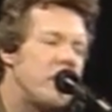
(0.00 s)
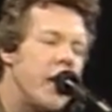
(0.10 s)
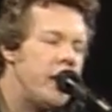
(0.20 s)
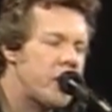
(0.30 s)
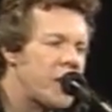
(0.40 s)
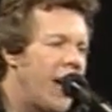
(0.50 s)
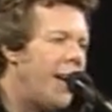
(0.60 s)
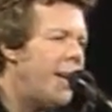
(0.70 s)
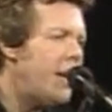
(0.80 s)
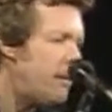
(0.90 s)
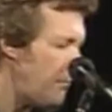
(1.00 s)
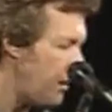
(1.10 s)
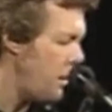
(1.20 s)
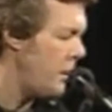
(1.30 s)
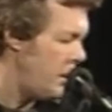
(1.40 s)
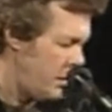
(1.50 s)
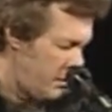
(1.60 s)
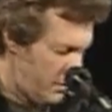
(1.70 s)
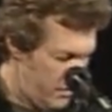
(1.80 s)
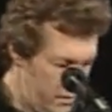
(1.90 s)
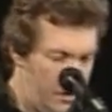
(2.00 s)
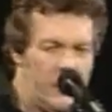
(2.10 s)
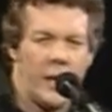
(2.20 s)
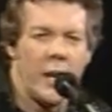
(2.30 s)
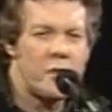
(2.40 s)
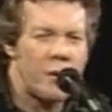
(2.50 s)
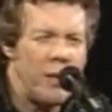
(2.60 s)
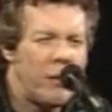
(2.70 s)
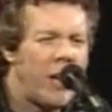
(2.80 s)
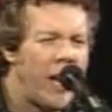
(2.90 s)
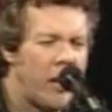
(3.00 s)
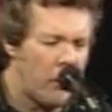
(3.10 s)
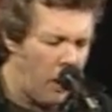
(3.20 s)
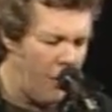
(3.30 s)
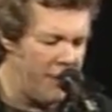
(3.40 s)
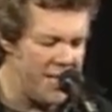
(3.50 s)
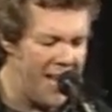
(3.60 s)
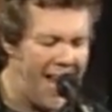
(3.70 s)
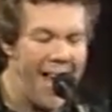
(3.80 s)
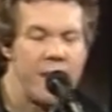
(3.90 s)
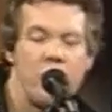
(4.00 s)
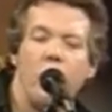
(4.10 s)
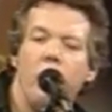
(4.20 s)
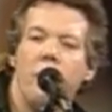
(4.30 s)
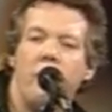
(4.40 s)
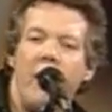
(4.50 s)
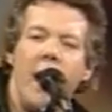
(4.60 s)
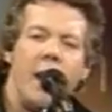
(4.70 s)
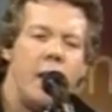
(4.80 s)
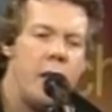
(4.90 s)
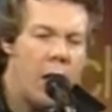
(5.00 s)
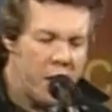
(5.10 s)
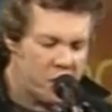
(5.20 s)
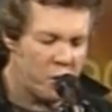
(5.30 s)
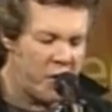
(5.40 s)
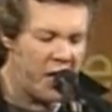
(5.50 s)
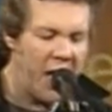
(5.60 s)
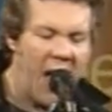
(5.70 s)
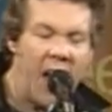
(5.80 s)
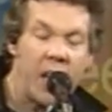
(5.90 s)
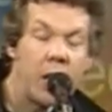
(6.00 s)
takes time. And a dream can't grow if it dies on the vine. So you gotta